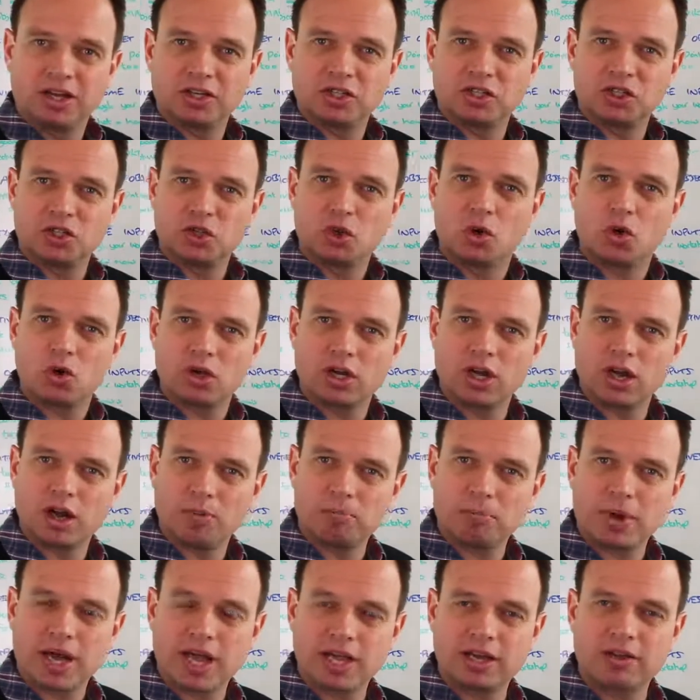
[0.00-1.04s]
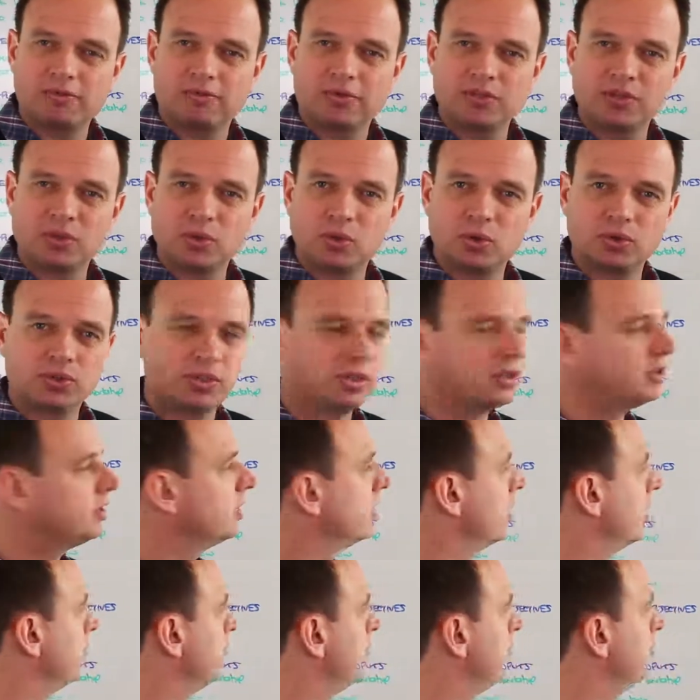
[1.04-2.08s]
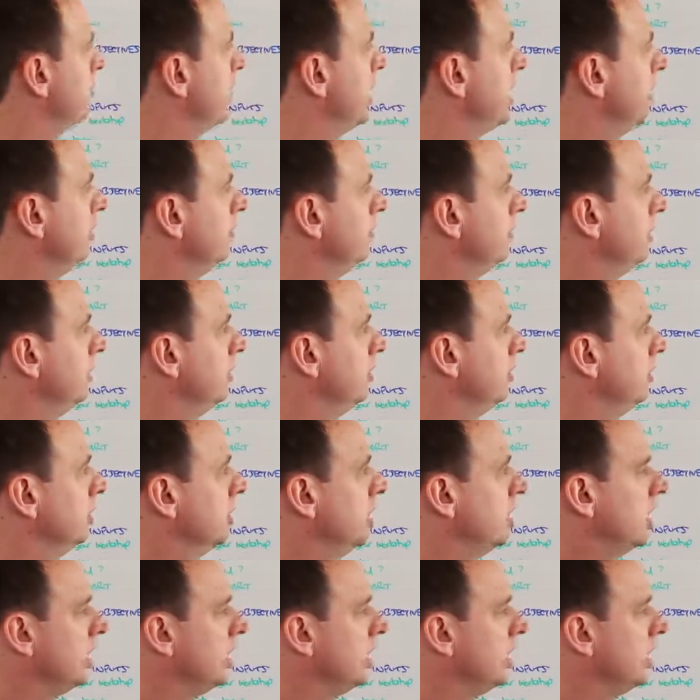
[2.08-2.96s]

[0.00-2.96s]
shortcut pack of resources that I prepared for you.